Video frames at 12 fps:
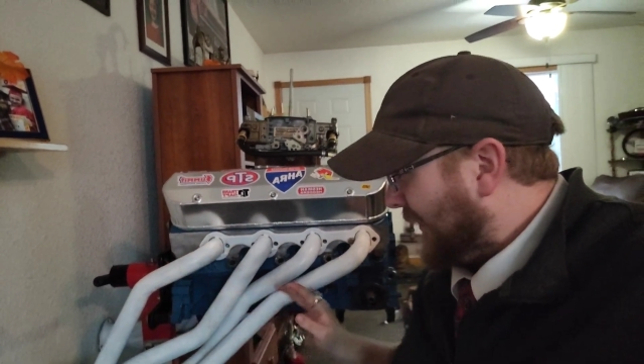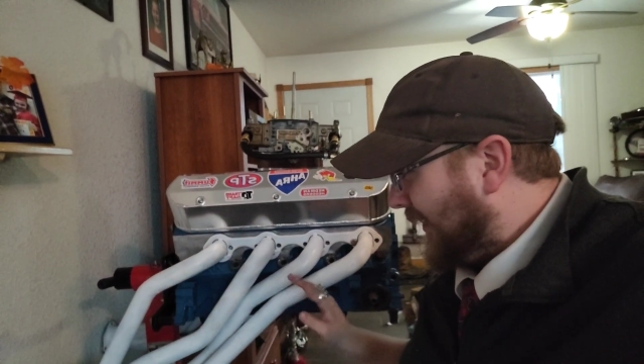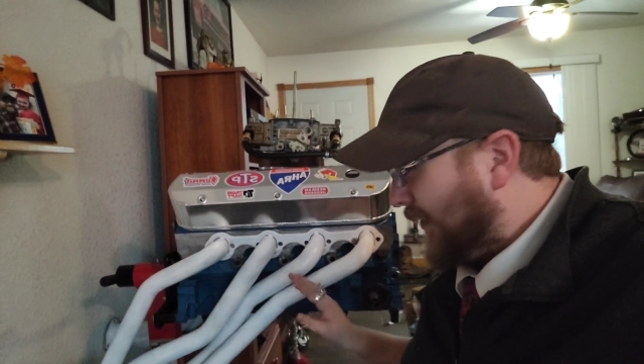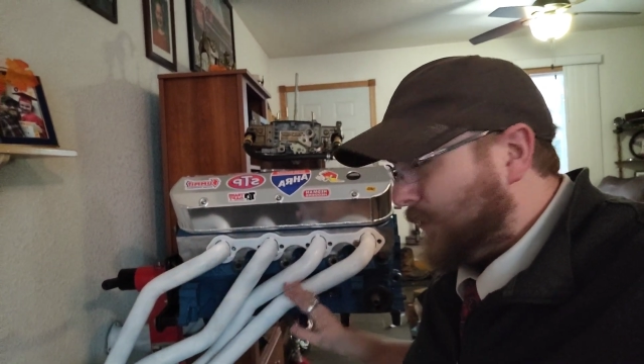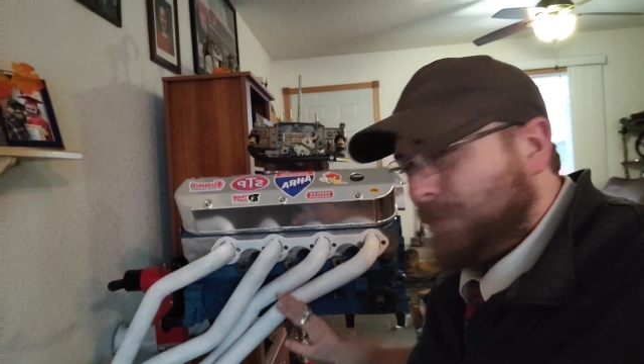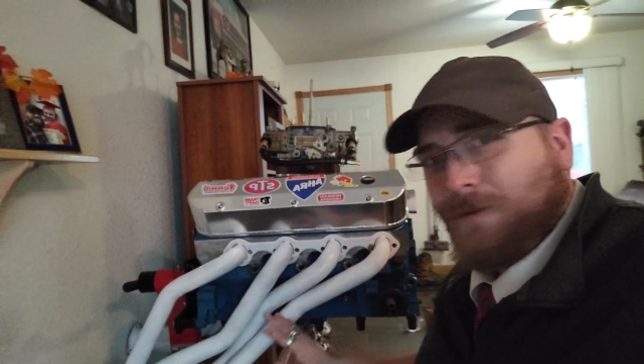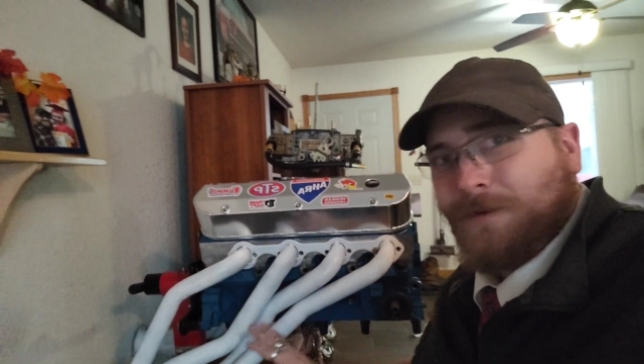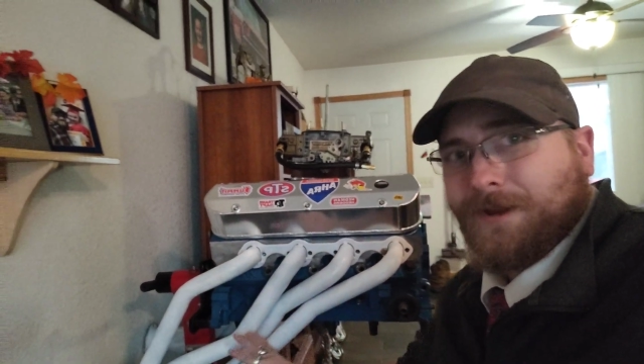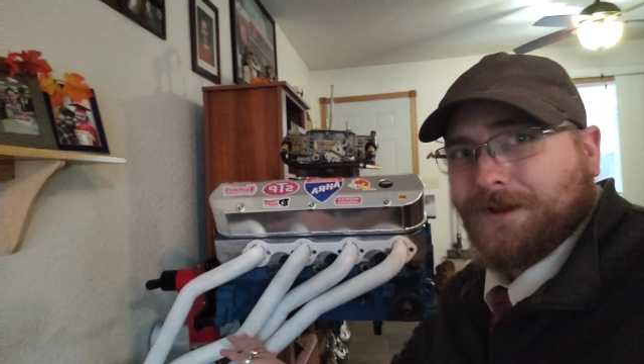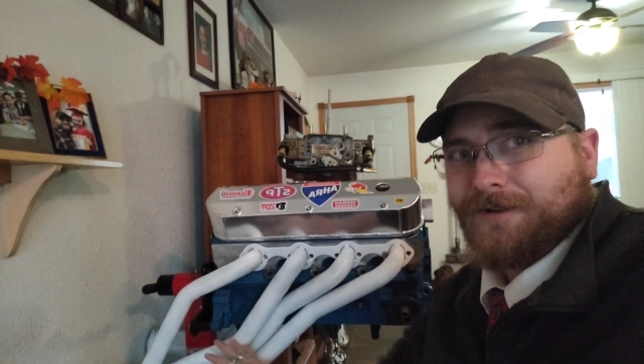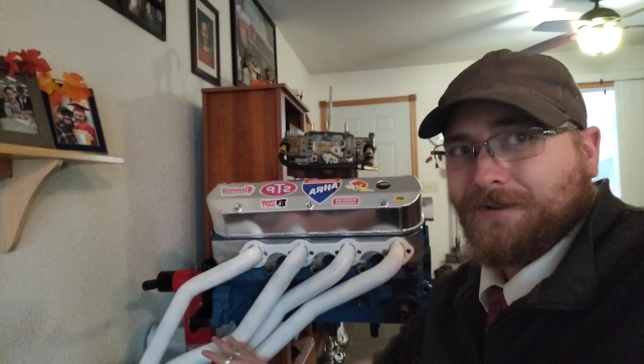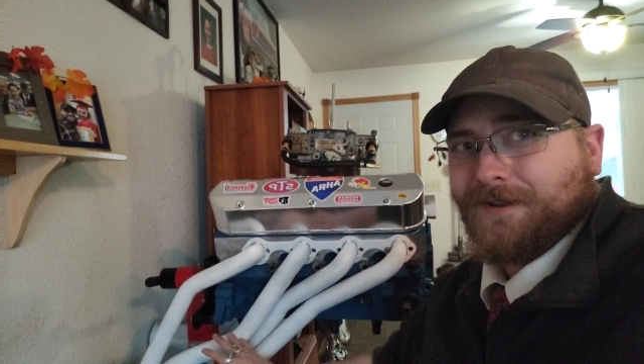equal
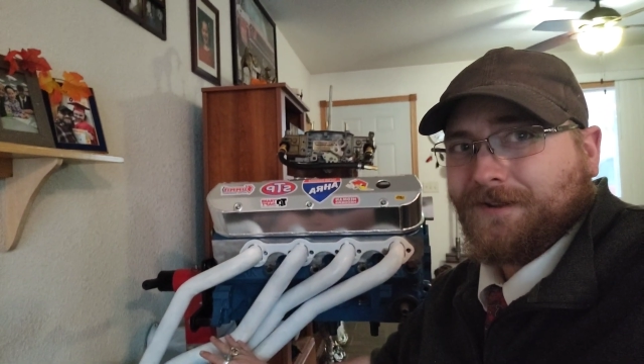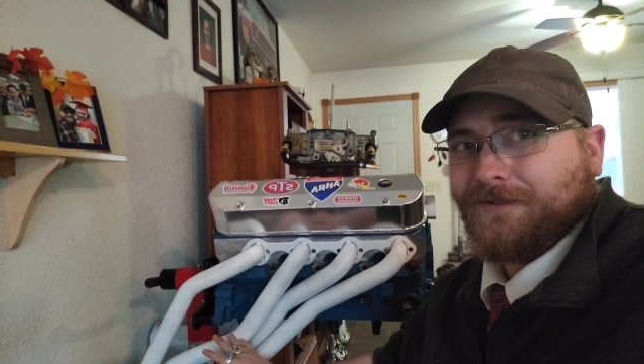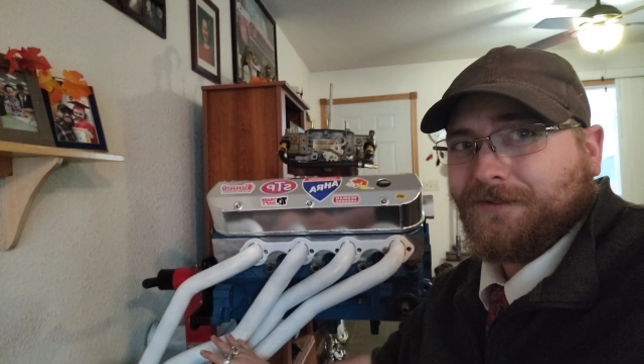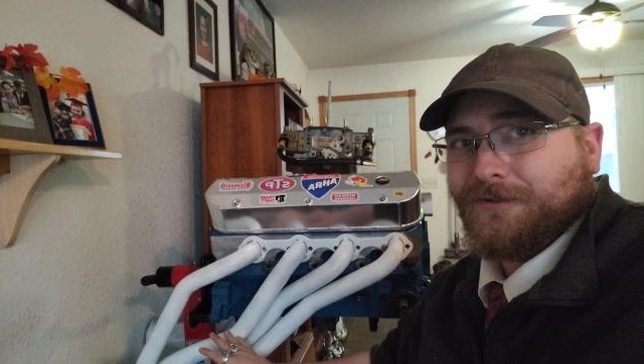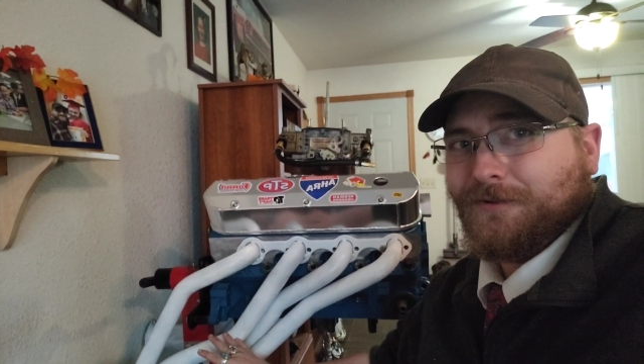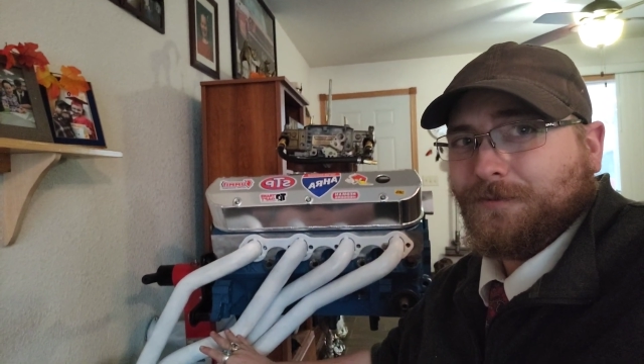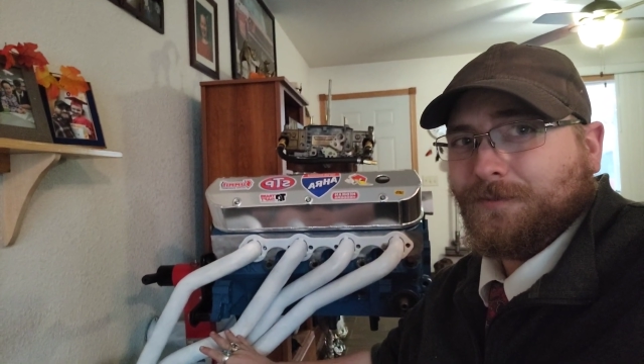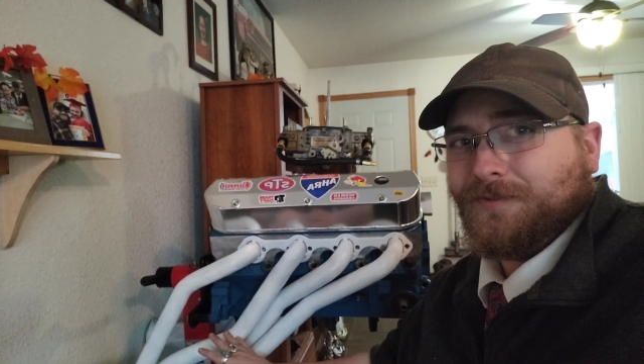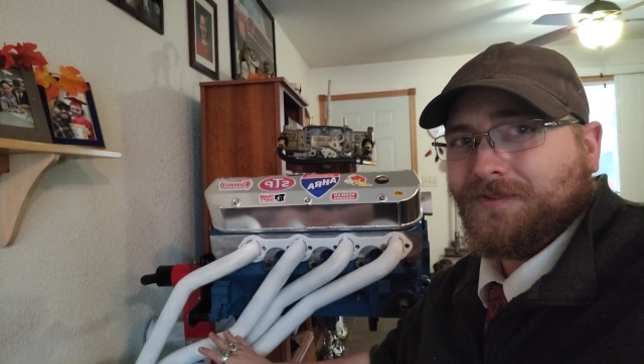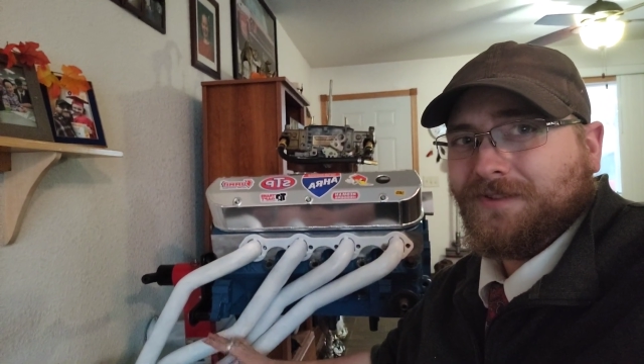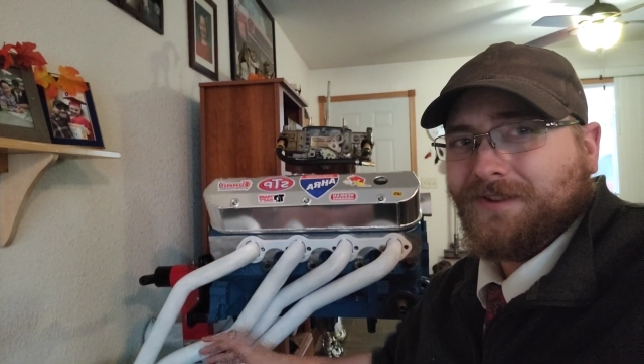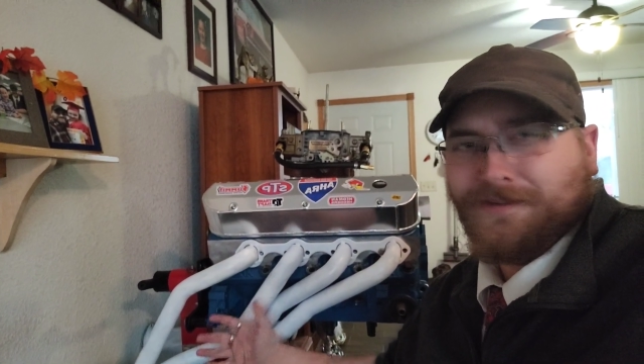header length
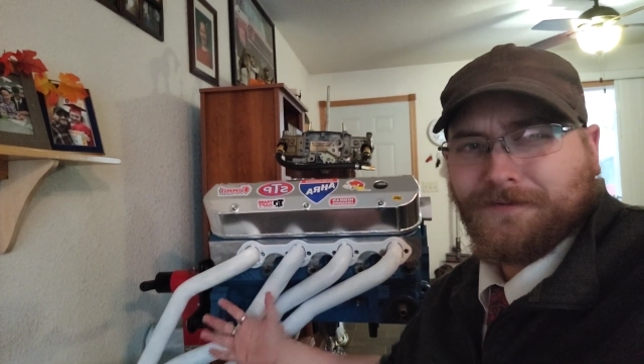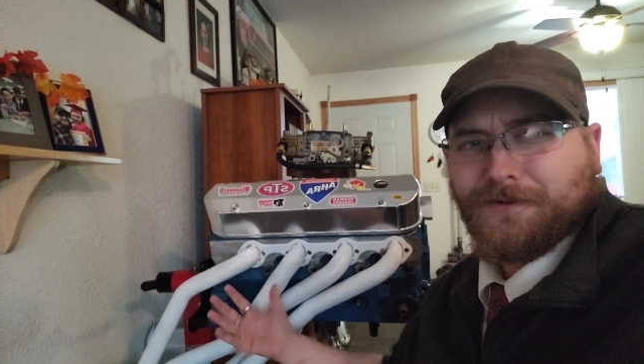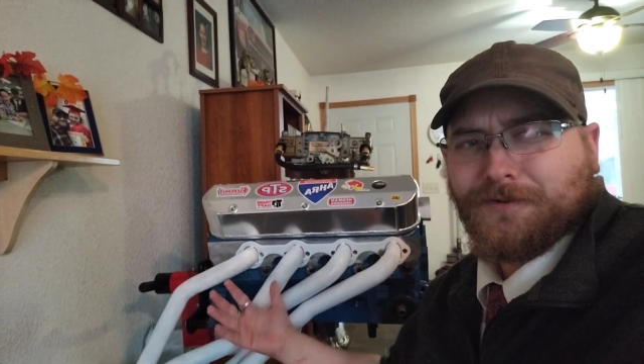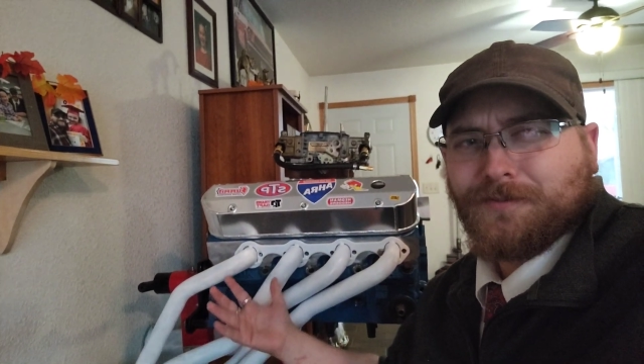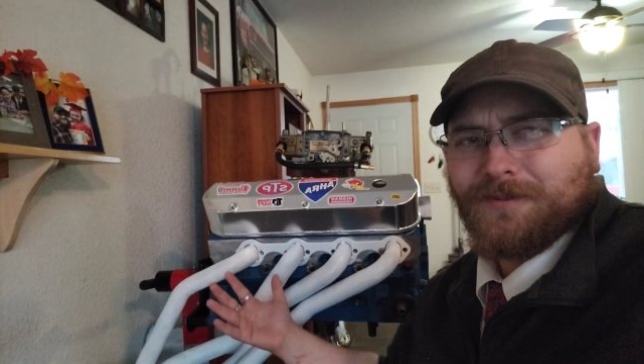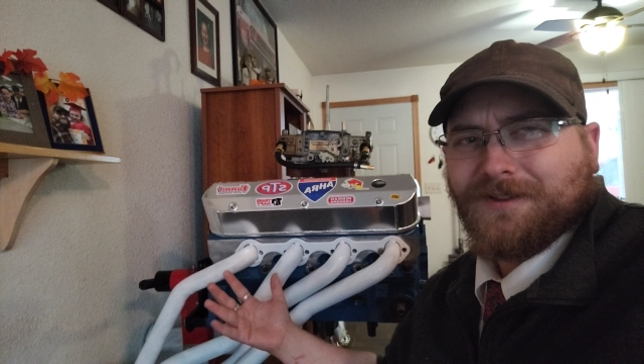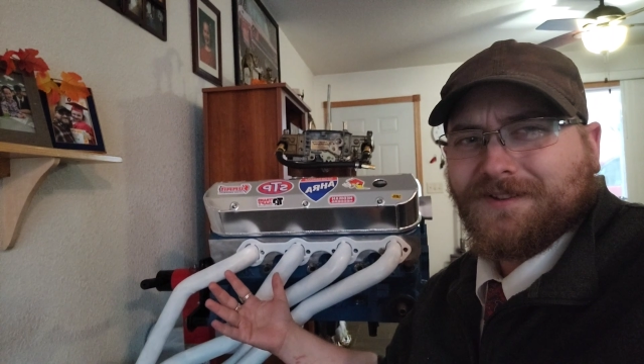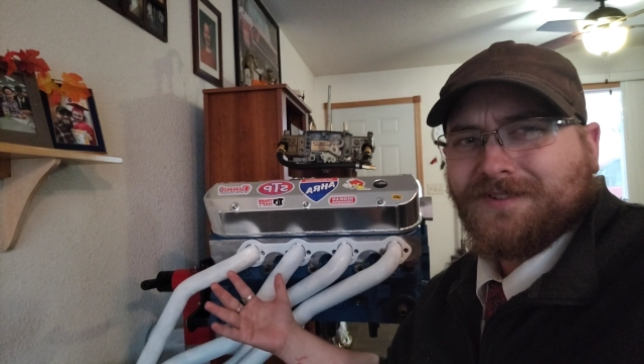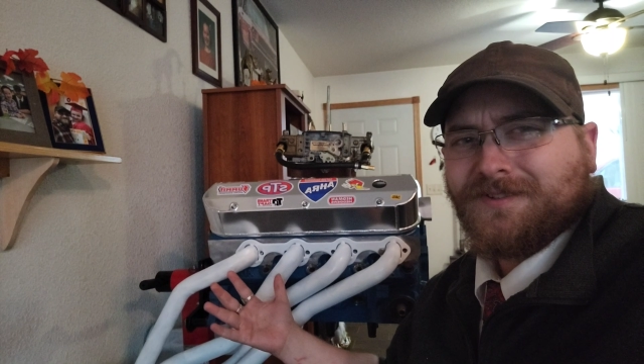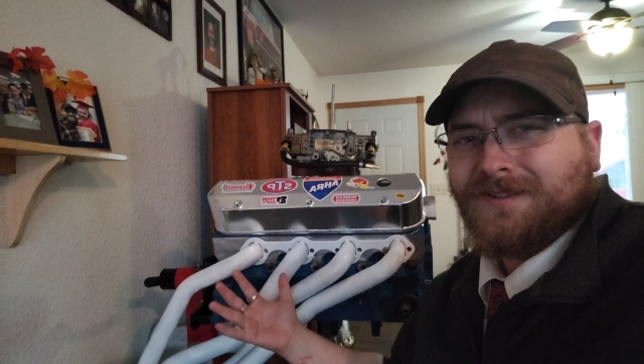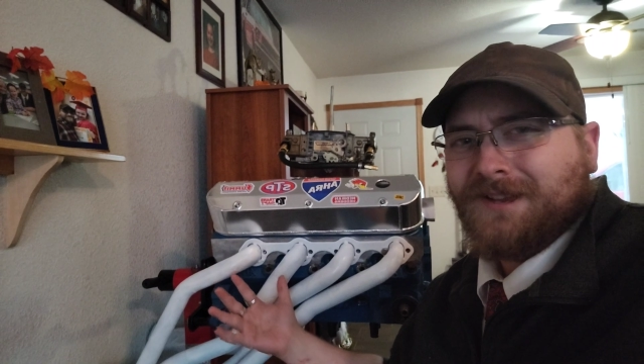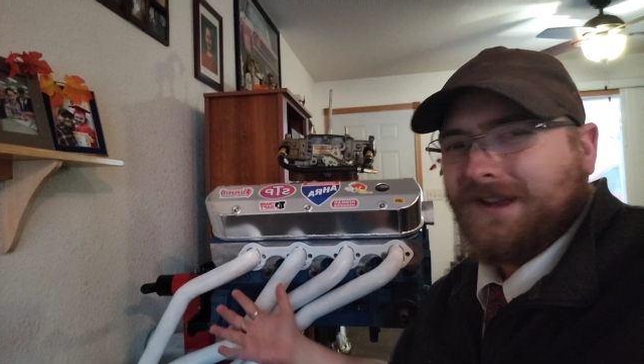tubes in the first
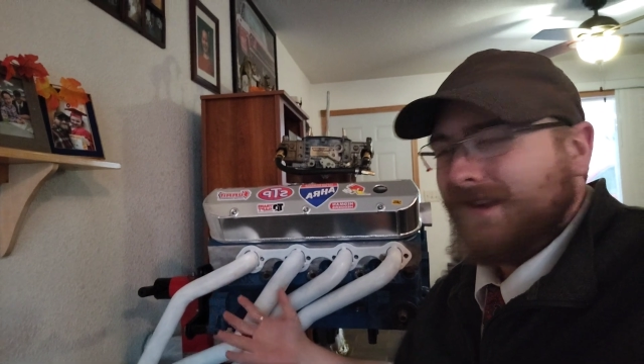place?